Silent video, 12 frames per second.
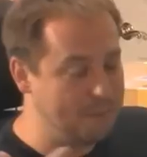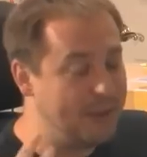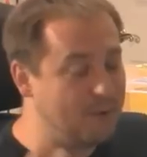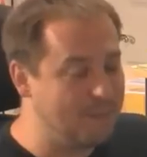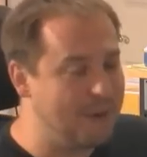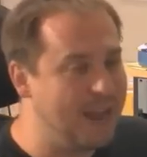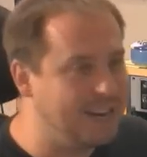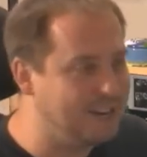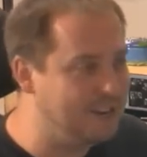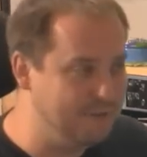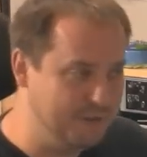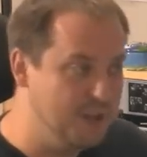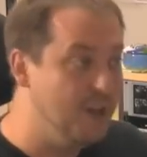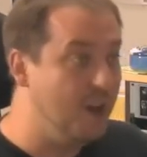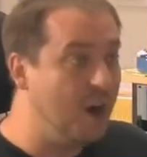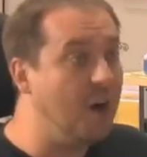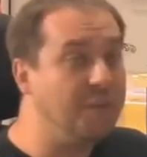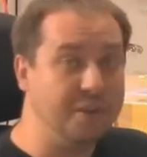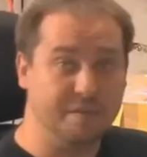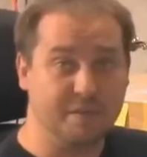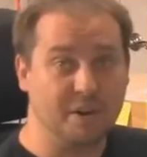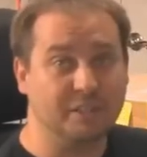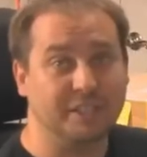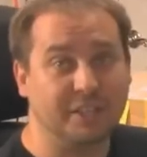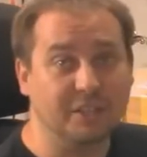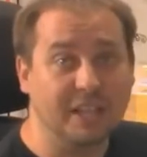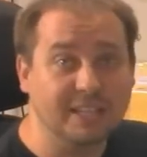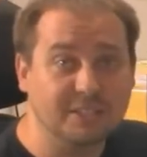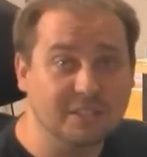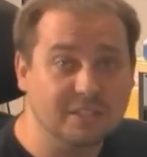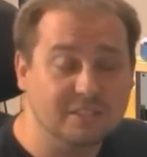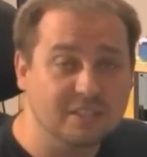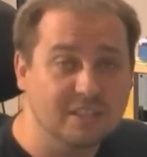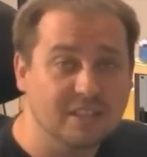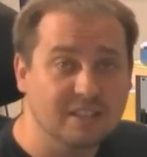being reminded of all the different articulations